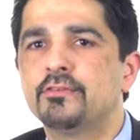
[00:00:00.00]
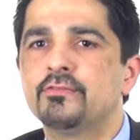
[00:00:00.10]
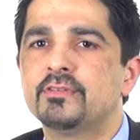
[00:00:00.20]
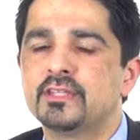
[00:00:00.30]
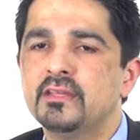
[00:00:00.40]

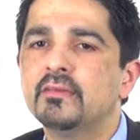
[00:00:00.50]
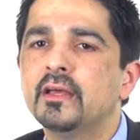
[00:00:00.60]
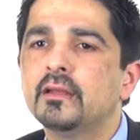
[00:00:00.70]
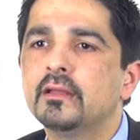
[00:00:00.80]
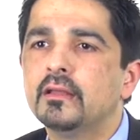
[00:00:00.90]
to receive
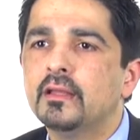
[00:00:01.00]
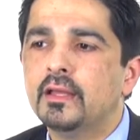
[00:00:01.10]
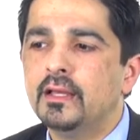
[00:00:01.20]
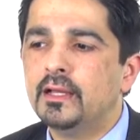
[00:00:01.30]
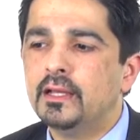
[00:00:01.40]
it.
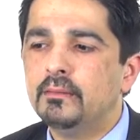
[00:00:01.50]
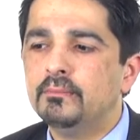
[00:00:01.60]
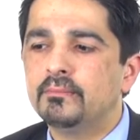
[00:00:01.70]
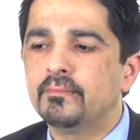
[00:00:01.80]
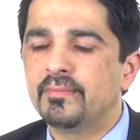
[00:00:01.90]

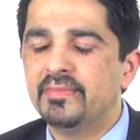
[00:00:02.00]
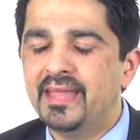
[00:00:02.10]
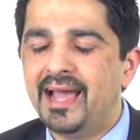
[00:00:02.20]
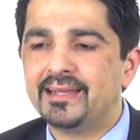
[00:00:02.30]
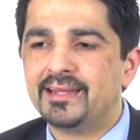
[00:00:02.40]

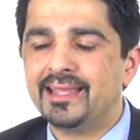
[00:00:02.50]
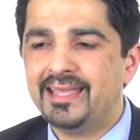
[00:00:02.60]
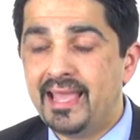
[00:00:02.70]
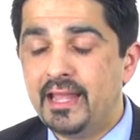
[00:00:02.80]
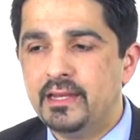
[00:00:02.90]
That
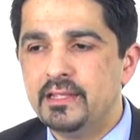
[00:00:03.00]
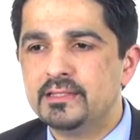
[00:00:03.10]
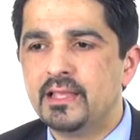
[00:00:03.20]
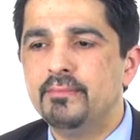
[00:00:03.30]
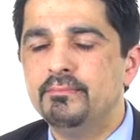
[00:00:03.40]
again
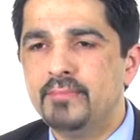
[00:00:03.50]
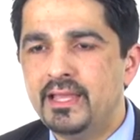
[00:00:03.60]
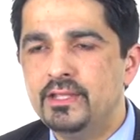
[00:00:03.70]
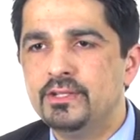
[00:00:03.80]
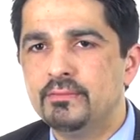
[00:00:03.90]
is a
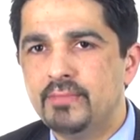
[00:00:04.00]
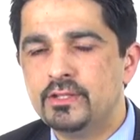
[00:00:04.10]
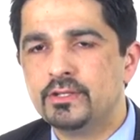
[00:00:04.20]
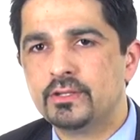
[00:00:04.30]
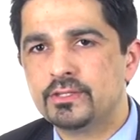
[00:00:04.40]
major,
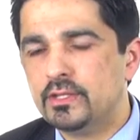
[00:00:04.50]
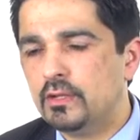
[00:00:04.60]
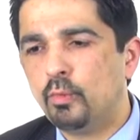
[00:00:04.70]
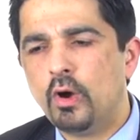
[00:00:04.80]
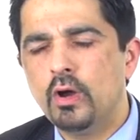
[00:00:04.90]
major
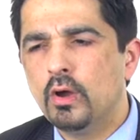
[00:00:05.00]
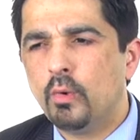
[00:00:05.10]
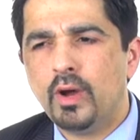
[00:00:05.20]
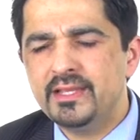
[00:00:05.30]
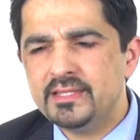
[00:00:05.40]
concern.
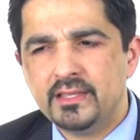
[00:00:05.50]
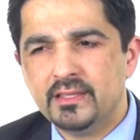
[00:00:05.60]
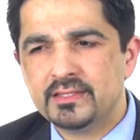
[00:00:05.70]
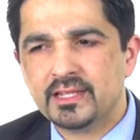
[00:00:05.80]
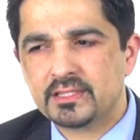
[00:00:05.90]
What is it
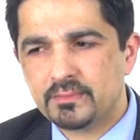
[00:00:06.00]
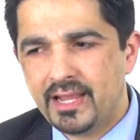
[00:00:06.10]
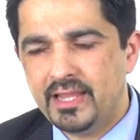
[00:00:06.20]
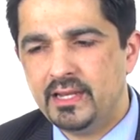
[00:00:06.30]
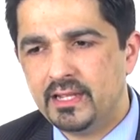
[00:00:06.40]
that's
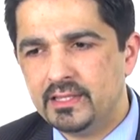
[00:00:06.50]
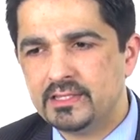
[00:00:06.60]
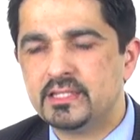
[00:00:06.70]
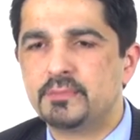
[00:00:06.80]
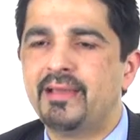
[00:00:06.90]
explaining
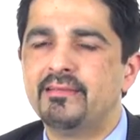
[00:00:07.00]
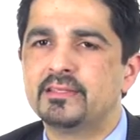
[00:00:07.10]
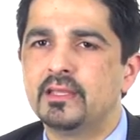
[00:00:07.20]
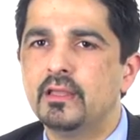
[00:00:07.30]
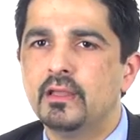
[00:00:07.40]
this
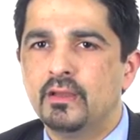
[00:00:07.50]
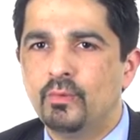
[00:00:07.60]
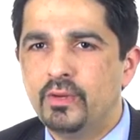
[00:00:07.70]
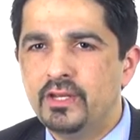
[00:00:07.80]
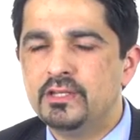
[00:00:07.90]
disparity?
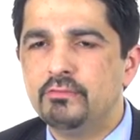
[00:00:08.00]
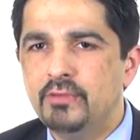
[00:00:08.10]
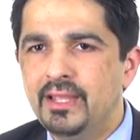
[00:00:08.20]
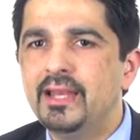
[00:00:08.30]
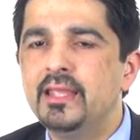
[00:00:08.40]
We need to
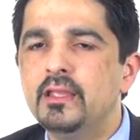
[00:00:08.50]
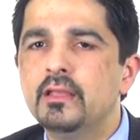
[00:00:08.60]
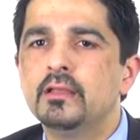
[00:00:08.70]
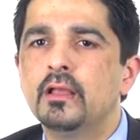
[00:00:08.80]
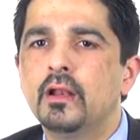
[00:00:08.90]
really
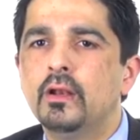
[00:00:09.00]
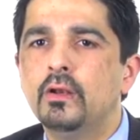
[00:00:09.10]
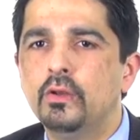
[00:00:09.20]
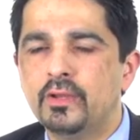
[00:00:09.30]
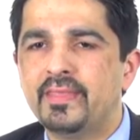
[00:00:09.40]

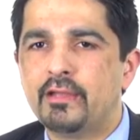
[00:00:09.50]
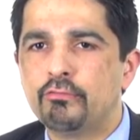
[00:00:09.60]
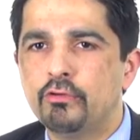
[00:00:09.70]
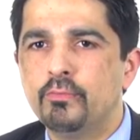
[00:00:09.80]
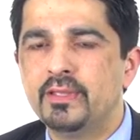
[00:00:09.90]
look at that
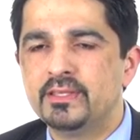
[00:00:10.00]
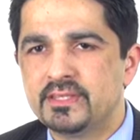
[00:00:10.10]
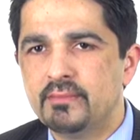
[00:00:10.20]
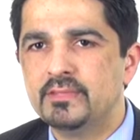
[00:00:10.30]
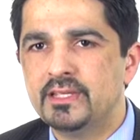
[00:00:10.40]
group in
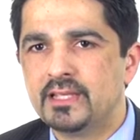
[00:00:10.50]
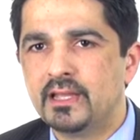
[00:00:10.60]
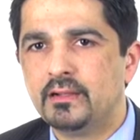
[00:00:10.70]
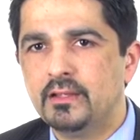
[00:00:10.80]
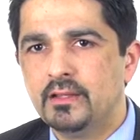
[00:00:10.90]
some
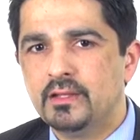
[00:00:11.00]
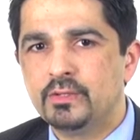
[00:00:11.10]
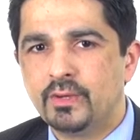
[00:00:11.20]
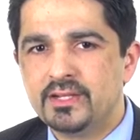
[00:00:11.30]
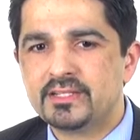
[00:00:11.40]
detail
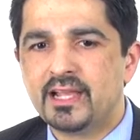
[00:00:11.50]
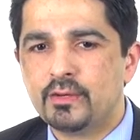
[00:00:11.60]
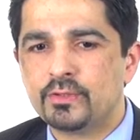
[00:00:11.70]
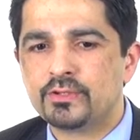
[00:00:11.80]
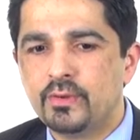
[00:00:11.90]
to
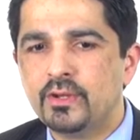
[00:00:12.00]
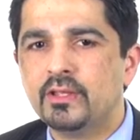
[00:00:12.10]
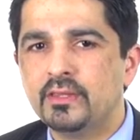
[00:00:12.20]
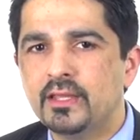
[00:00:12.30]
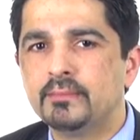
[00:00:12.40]
understand what's going
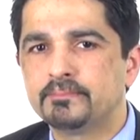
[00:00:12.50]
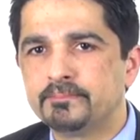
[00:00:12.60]
on there.